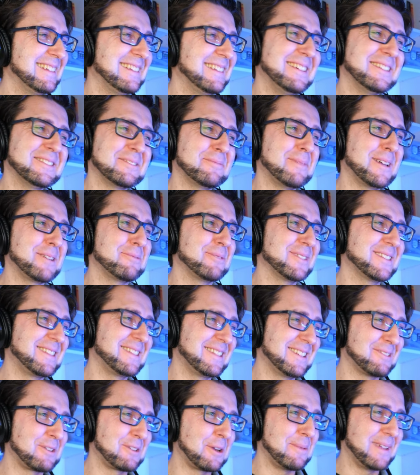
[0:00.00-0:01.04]
uh, somebody was
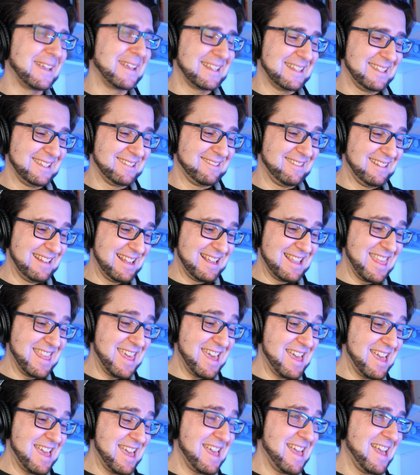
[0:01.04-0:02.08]
screaming at the screen like,
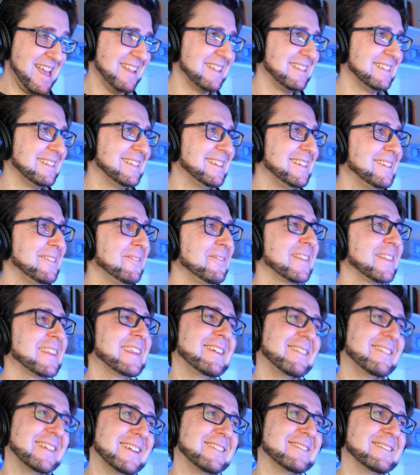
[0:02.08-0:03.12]
ah!
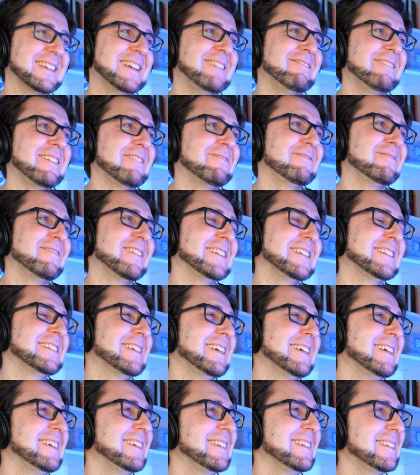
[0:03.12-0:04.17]
There we go. Now we have one,
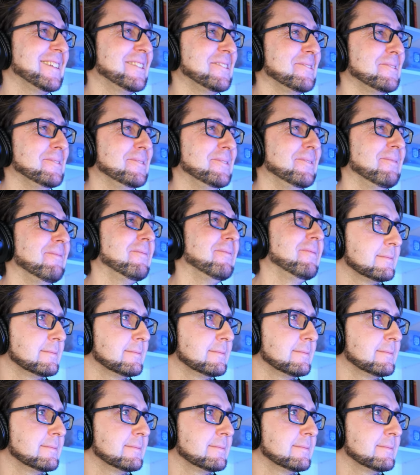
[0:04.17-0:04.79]
two.